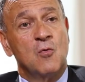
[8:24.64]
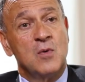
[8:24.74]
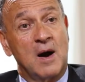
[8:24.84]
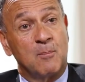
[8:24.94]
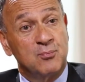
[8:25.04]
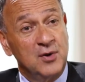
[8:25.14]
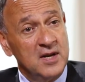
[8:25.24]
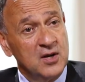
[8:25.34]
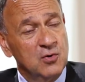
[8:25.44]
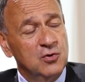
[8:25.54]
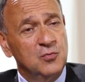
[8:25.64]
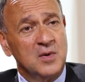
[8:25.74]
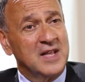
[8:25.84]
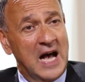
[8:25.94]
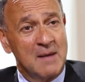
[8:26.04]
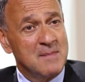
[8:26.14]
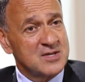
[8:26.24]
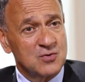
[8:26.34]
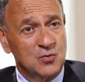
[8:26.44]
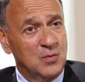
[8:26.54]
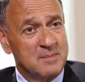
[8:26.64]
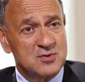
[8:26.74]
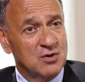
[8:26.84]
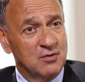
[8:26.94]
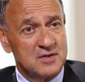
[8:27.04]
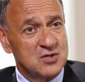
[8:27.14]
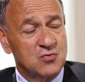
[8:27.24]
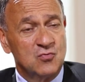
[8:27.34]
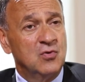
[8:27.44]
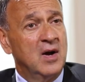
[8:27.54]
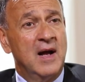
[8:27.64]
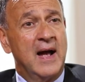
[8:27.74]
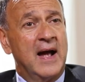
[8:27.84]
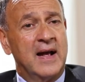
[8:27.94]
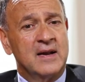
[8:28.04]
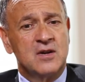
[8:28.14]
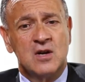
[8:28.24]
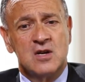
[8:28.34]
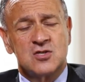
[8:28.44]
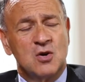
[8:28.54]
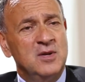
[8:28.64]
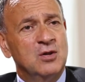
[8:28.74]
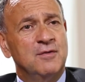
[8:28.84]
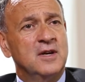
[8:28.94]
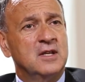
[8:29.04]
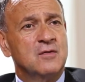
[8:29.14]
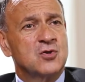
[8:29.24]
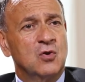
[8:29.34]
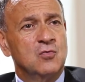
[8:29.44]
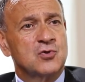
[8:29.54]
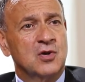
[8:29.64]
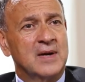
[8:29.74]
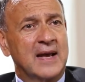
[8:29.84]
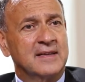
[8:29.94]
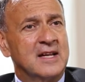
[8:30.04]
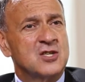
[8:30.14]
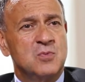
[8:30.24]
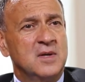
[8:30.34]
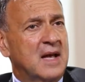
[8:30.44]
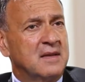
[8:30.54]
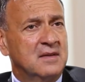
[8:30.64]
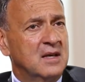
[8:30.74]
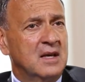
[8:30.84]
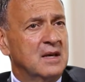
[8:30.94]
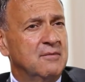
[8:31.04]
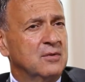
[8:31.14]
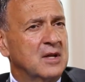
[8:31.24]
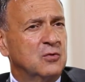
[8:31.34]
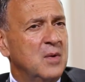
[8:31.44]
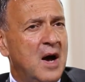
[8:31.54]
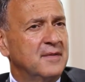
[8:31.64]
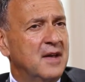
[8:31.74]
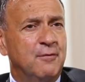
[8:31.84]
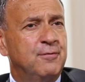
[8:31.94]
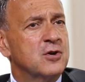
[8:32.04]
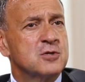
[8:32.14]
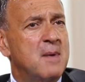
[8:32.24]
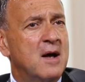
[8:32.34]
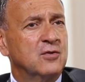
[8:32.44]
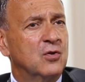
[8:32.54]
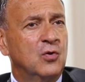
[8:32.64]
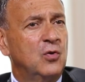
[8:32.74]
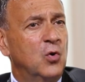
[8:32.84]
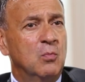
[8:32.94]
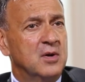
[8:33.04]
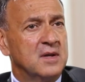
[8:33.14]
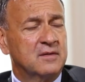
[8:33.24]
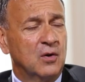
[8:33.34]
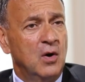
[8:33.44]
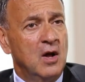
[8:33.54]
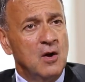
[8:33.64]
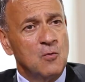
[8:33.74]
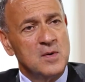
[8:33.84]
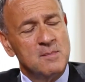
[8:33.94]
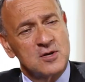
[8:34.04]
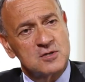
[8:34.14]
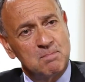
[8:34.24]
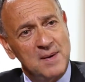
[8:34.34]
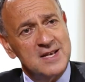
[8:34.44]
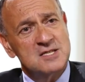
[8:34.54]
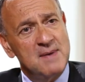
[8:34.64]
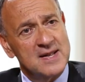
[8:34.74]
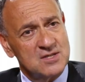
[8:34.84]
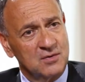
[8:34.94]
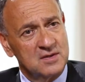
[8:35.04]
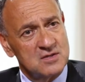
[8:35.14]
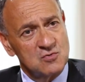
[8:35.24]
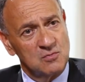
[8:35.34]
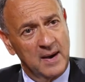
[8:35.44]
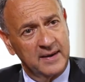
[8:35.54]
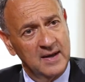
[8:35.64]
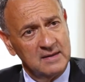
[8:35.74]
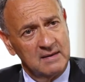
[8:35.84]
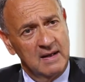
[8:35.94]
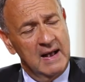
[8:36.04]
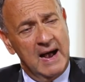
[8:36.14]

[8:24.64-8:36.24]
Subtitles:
We are pretty good with Amazon Web Service too, and some innovative solution like NetSuite. I think even that we are their first partner globally. So we must place bets on this new market.